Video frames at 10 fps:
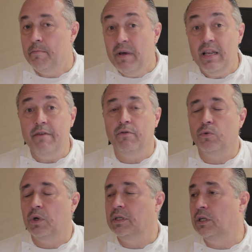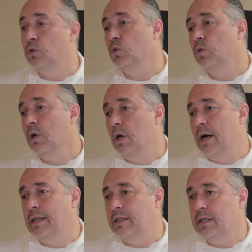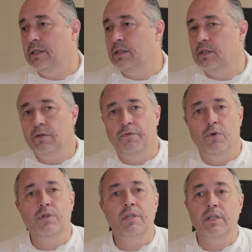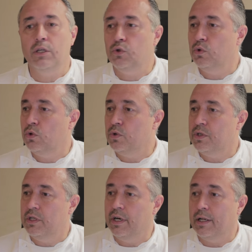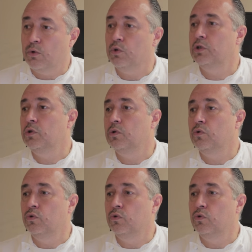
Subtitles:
and believe on what they do, I think this is the first thing they should consider and continue to